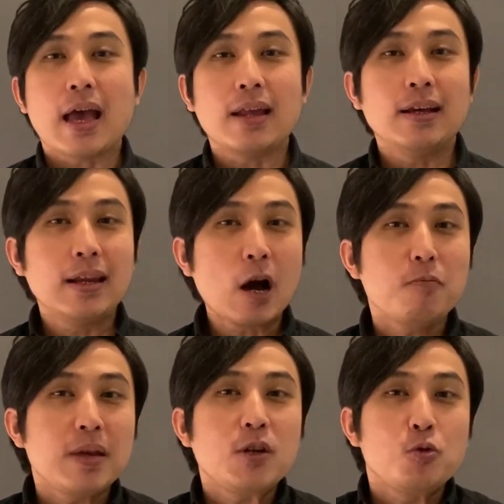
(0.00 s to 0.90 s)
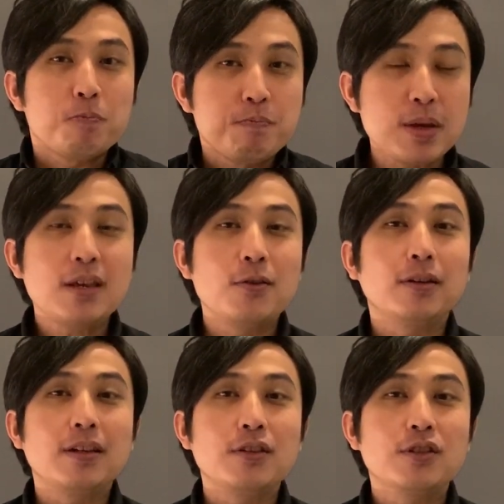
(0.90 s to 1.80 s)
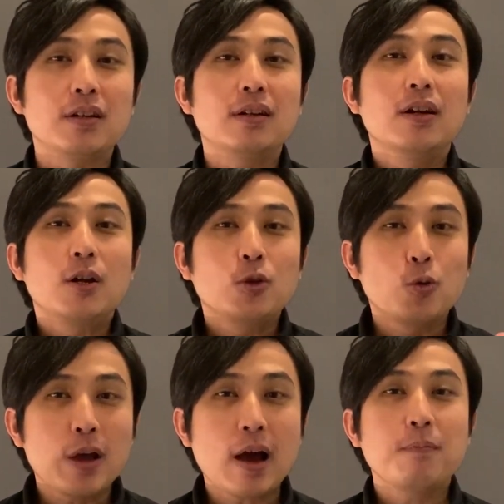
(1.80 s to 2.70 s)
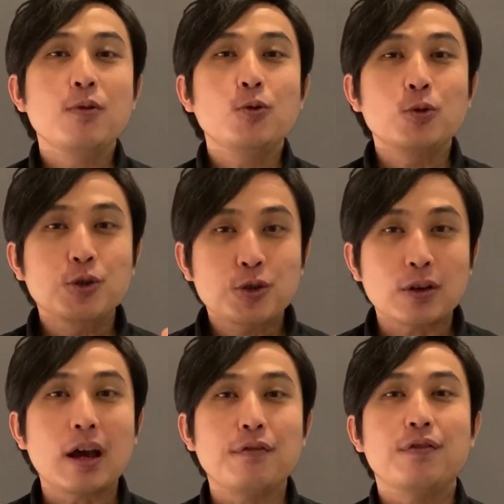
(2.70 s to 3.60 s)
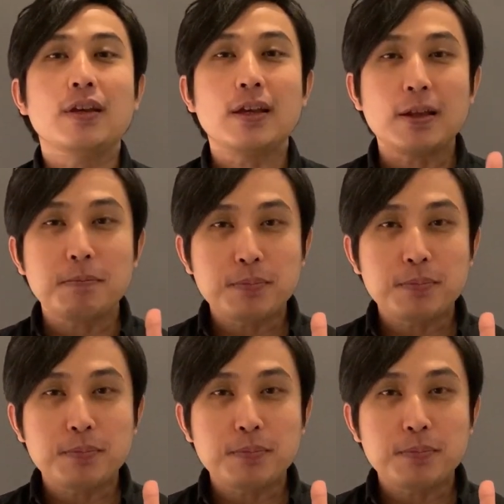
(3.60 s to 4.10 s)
and allow me to be your teacher to help you to thrive in